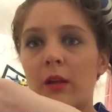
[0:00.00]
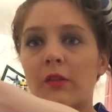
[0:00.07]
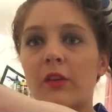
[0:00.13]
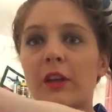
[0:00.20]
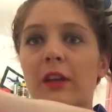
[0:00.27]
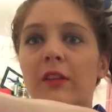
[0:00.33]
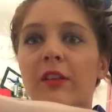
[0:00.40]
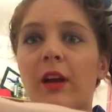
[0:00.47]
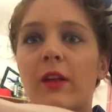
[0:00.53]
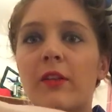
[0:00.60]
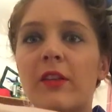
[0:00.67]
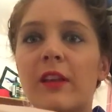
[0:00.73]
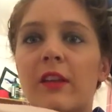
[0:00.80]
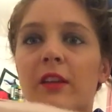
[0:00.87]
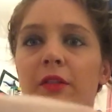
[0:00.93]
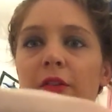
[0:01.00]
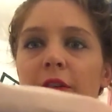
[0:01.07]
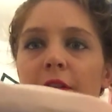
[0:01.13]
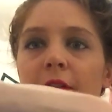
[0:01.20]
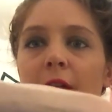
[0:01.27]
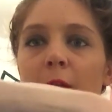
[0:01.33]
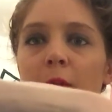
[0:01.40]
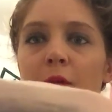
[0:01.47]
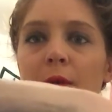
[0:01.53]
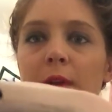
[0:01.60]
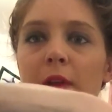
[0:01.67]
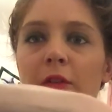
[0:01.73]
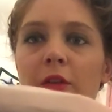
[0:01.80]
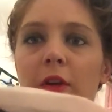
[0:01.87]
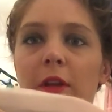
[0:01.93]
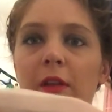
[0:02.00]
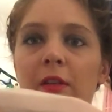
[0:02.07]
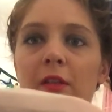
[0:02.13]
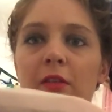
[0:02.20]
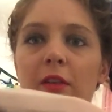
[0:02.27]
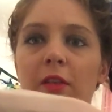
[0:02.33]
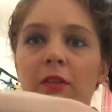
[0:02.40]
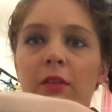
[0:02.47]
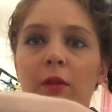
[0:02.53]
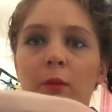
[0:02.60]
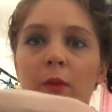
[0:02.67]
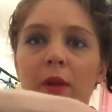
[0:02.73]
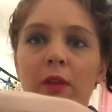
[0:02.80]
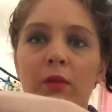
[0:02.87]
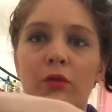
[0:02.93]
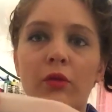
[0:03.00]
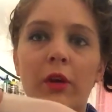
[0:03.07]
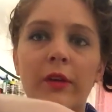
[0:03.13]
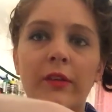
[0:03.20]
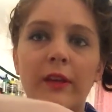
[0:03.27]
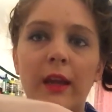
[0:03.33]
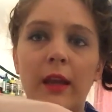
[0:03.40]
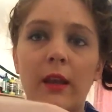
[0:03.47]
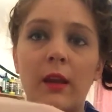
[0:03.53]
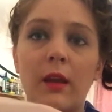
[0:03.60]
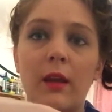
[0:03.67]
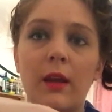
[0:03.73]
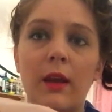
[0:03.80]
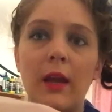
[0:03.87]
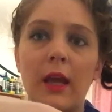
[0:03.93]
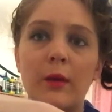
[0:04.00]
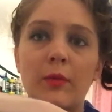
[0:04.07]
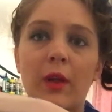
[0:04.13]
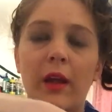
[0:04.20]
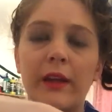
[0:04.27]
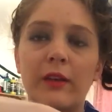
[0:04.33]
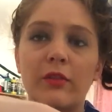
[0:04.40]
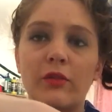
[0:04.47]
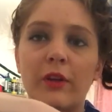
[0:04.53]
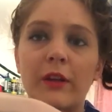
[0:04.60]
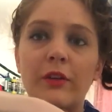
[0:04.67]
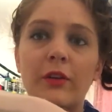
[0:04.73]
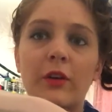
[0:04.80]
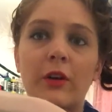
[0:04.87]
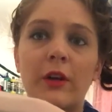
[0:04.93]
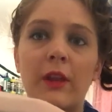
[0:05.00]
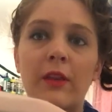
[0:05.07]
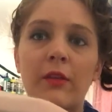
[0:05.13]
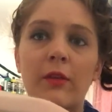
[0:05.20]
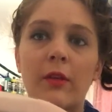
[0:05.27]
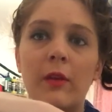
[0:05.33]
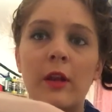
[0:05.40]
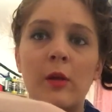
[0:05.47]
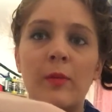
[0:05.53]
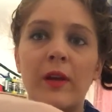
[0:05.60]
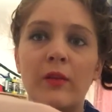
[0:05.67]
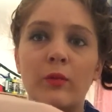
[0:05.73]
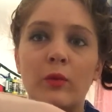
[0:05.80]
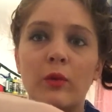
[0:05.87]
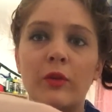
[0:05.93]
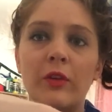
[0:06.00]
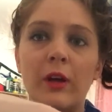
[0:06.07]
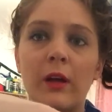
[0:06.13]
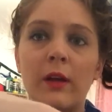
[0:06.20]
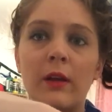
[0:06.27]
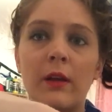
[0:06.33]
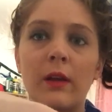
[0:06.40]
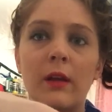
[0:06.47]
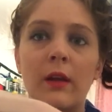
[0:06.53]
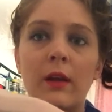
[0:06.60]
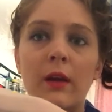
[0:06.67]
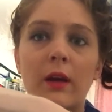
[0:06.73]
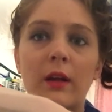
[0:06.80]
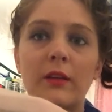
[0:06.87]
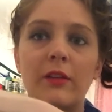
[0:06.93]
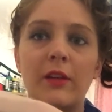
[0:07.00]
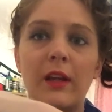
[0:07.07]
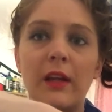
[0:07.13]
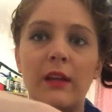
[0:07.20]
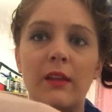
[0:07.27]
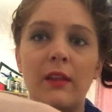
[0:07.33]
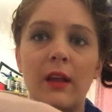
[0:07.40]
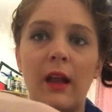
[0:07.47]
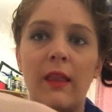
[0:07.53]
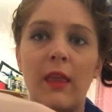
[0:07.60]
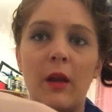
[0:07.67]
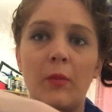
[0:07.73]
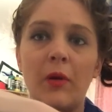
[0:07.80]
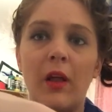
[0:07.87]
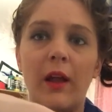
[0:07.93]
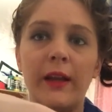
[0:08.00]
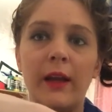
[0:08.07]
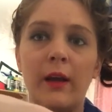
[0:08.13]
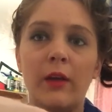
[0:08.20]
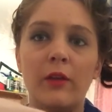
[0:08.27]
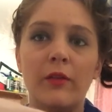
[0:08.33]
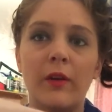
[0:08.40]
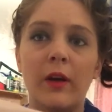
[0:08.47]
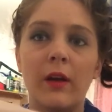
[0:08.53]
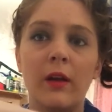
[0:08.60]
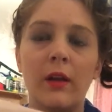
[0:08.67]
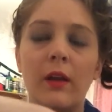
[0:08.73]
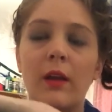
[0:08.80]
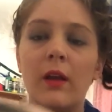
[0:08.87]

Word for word: So you can tell, see the difference there between the two. This is just with dry skin and applying it straight on and this is a little bit of water underneath and then applying it over.